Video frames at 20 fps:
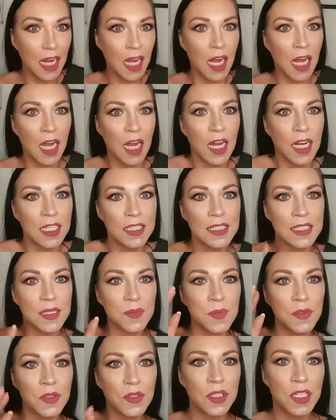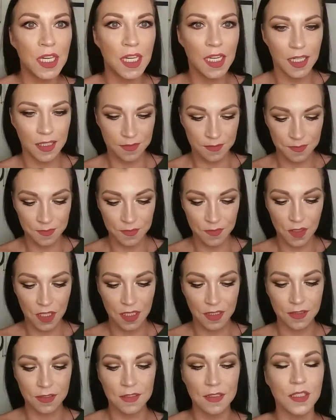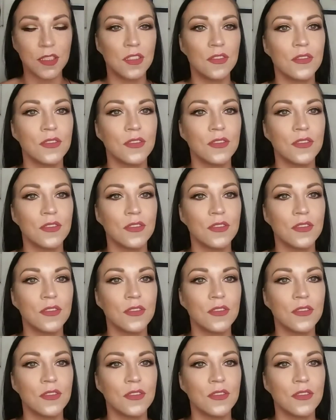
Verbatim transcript: Oh, it's spooky. One, two,